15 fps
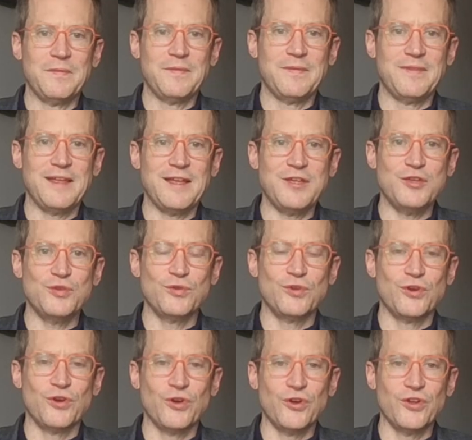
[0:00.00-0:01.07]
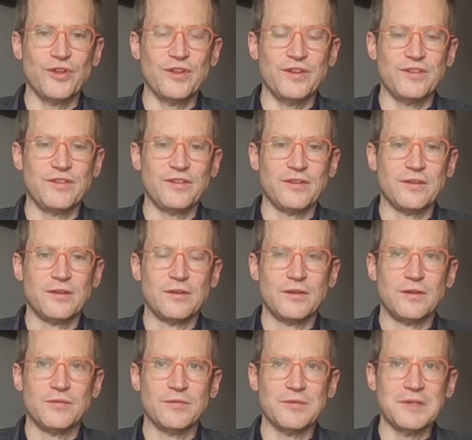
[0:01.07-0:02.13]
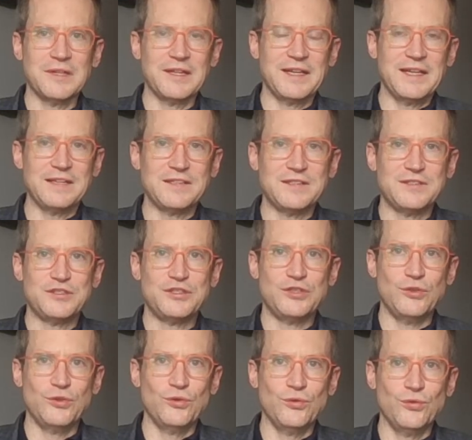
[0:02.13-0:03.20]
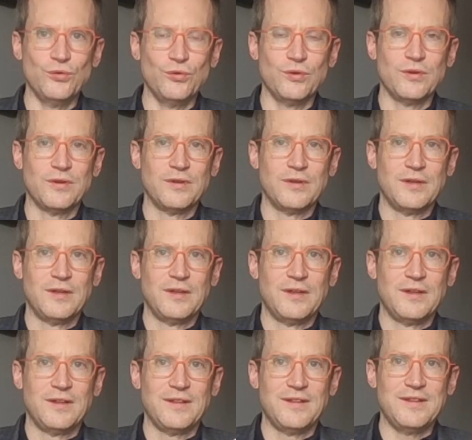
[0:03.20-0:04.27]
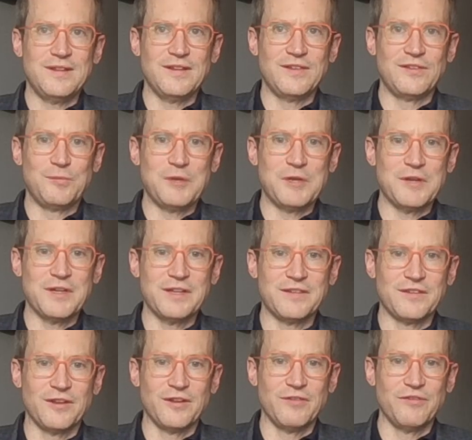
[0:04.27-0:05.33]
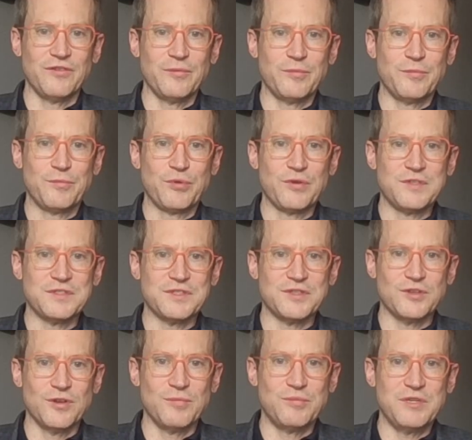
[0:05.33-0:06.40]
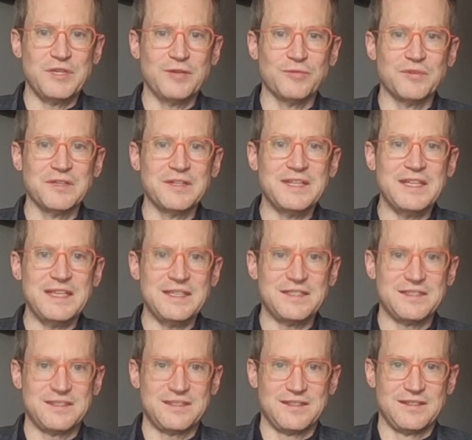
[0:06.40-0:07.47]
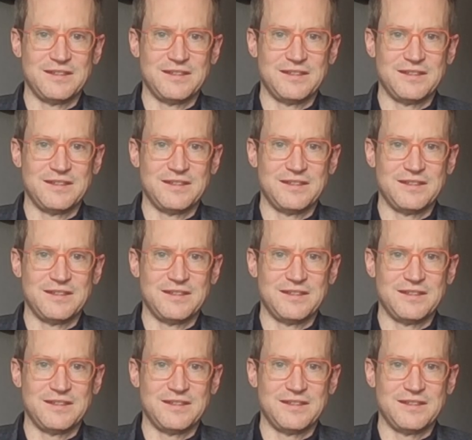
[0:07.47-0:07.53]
that you could relate to the experience of the prisoner being released